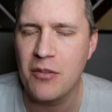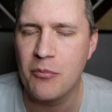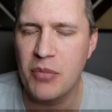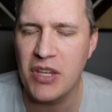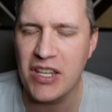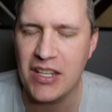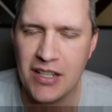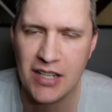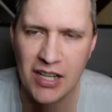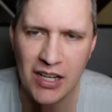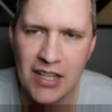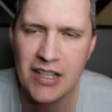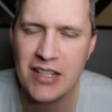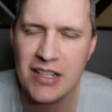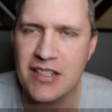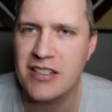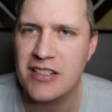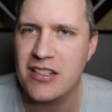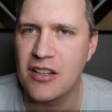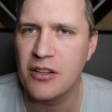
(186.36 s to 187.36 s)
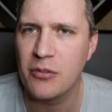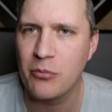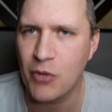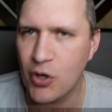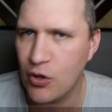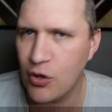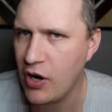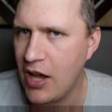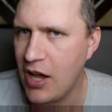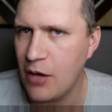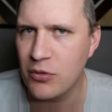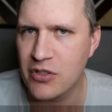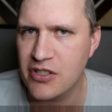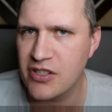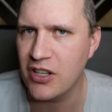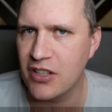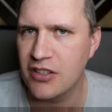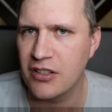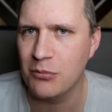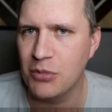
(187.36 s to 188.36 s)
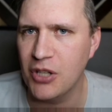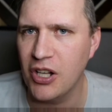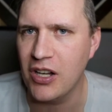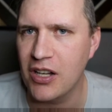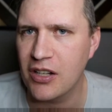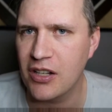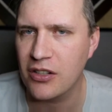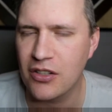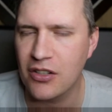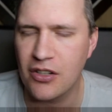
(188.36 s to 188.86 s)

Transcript: because Mariah was on the block,